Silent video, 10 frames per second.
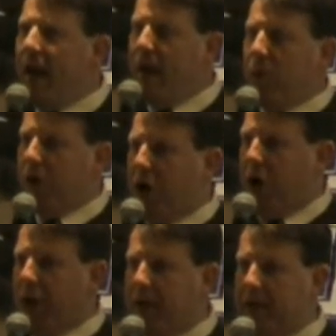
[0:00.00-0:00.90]
And when you're
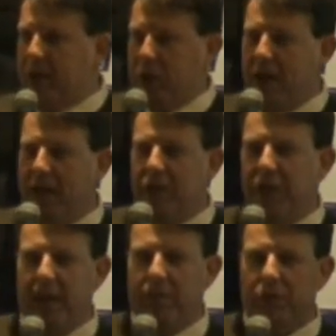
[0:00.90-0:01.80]
calling those kinds of
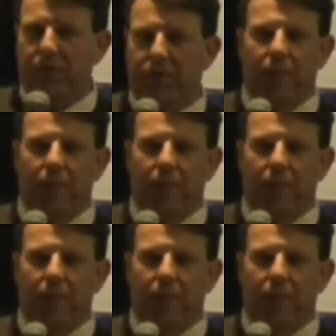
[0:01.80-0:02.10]
games,